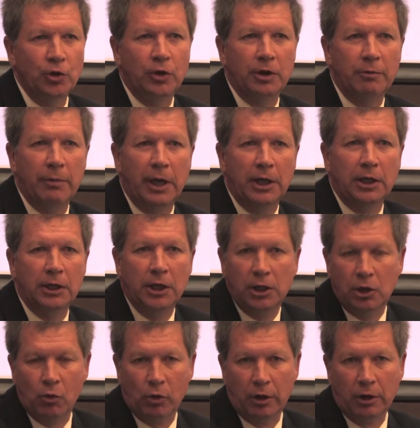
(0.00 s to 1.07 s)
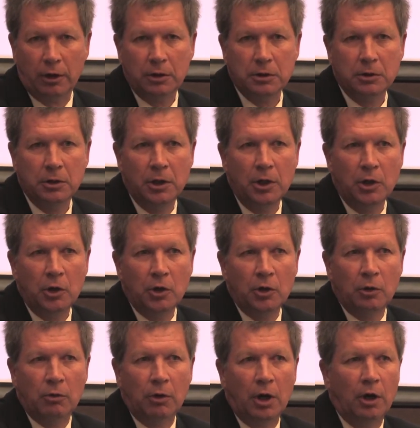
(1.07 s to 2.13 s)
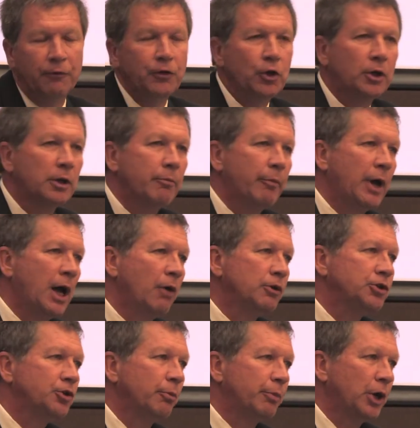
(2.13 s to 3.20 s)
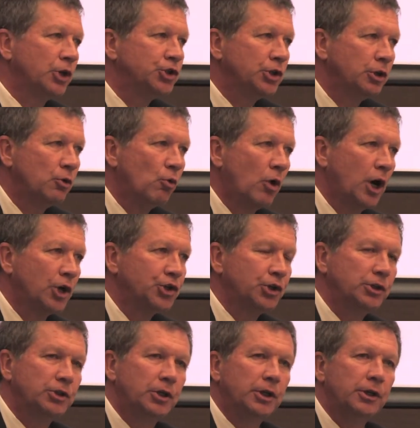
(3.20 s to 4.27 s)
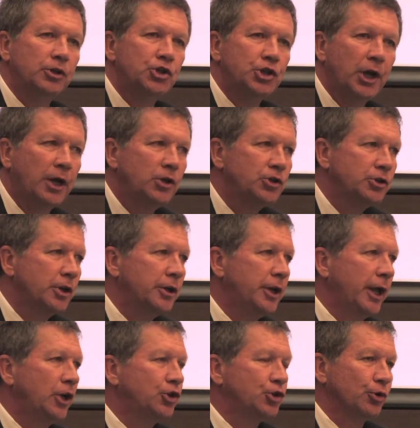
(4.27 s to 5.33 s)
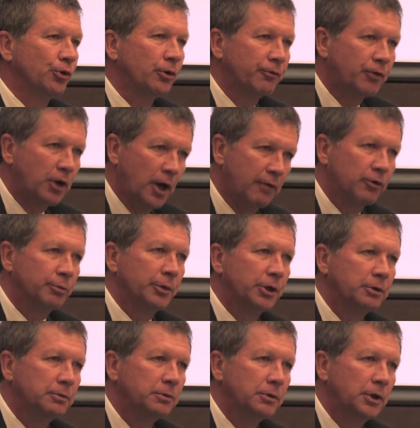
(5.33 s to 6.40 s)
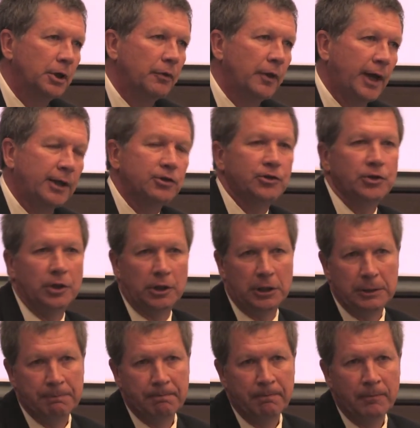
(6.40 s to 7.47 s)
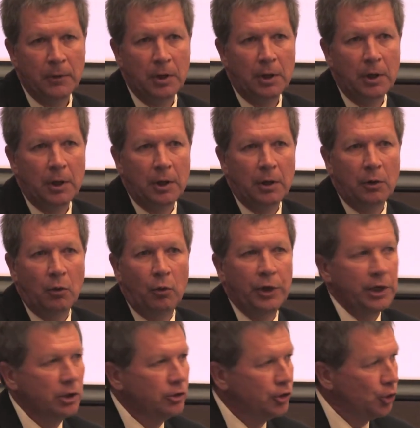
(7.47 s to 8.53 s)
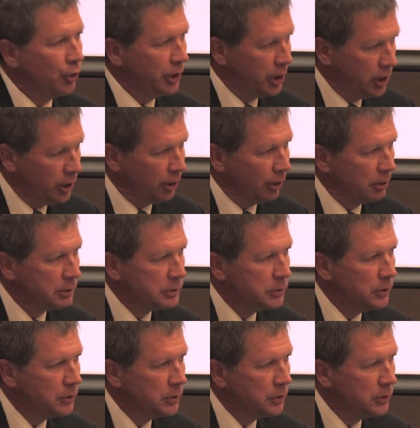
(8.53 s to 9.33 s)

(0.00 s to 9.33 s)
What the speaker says: you can make it anywhere. Well, if you can balance a budget in Washington and change the nature of government in that city, we can do it here.